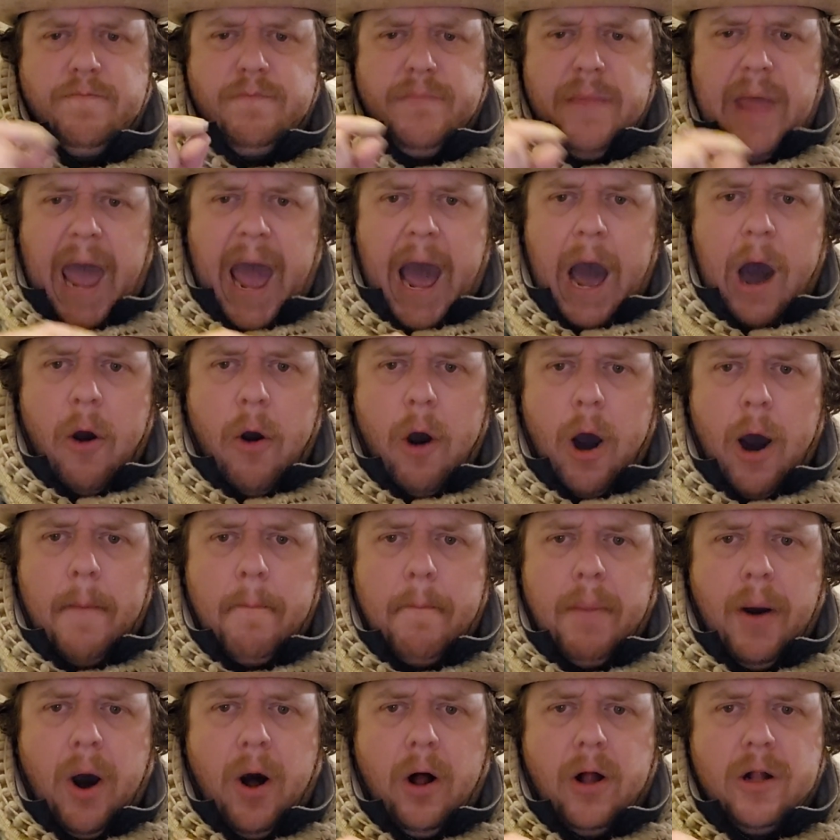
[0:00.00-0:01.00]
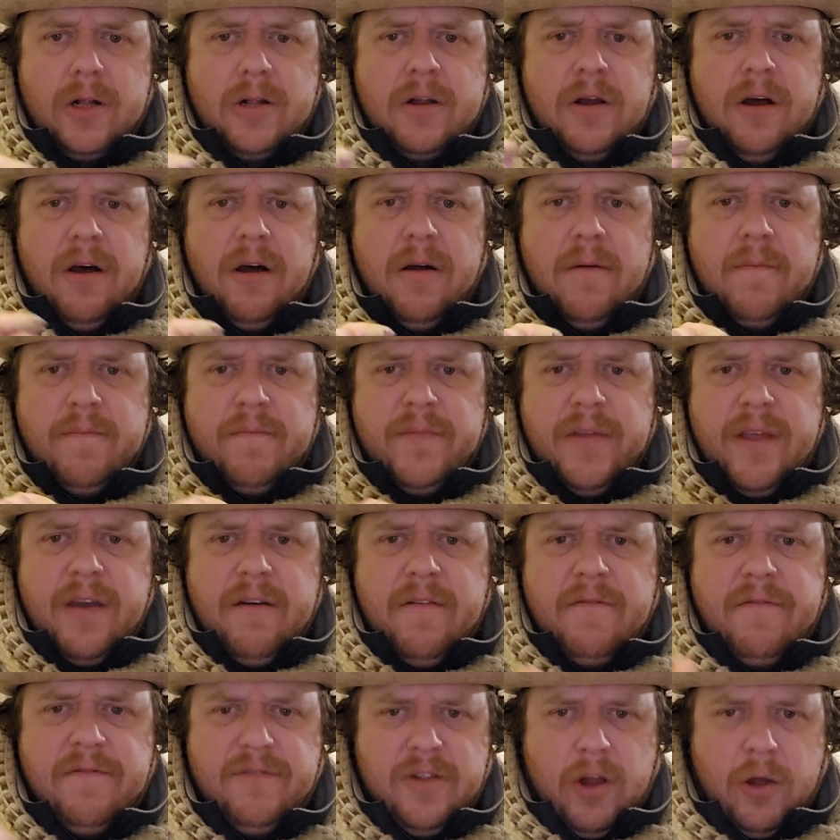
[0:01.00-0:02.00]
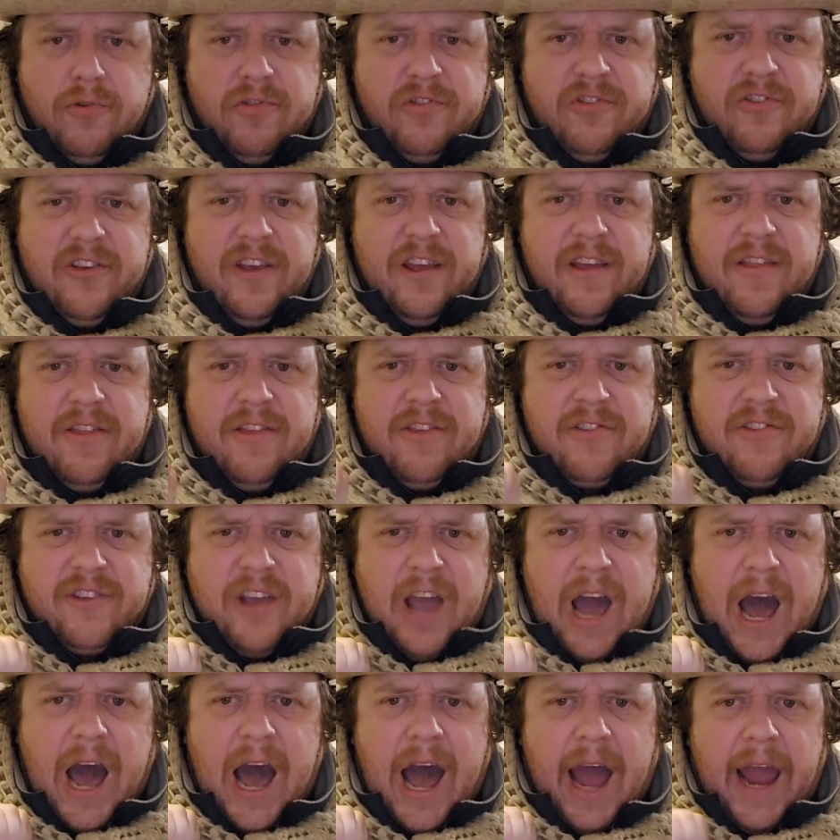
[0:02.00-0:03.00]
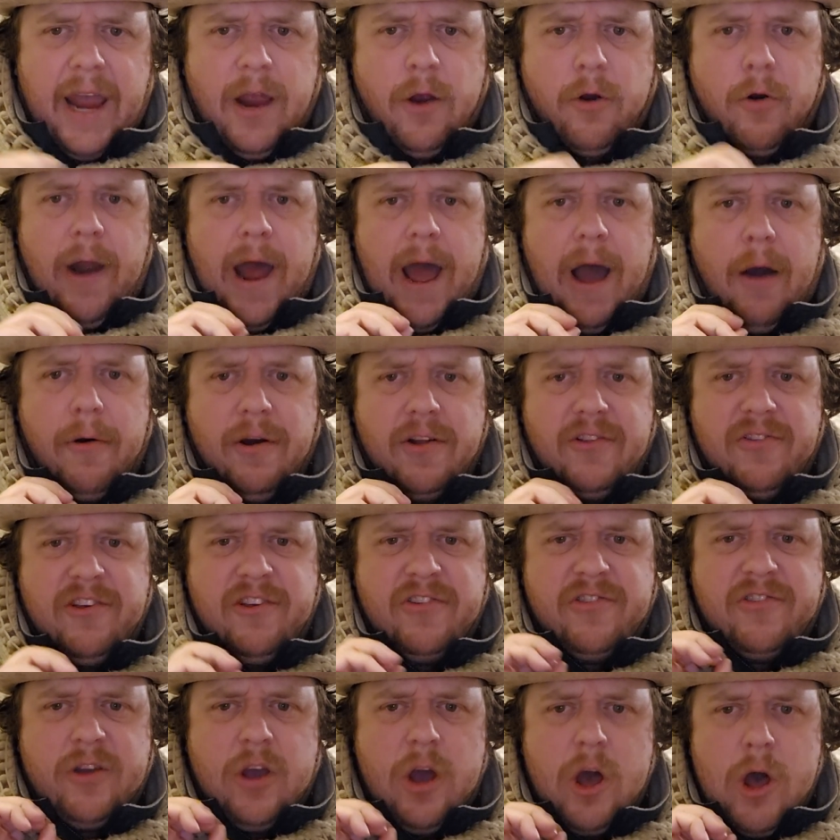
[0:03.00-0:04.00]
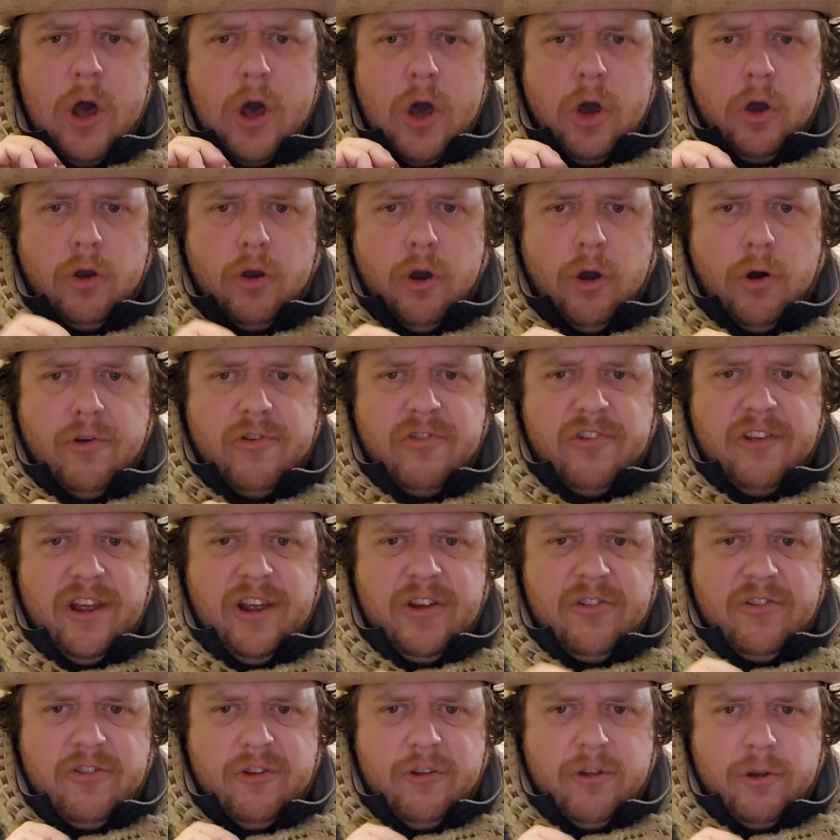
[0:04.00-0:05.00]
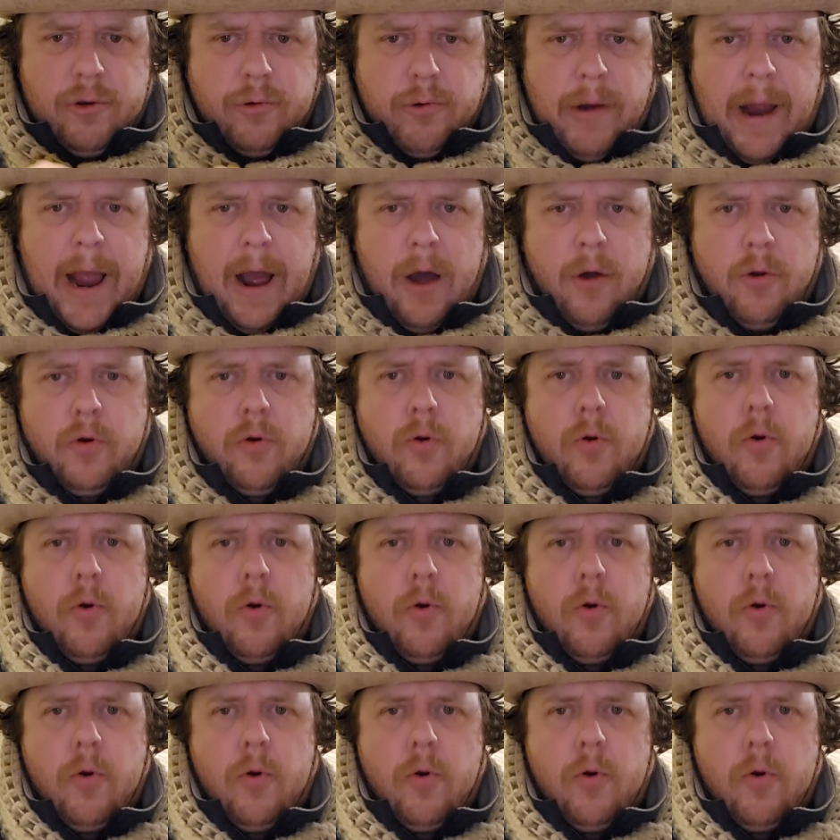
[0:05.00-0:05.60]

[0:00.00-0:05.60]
how a ball floats in the sky, or how a disc goes into the ground,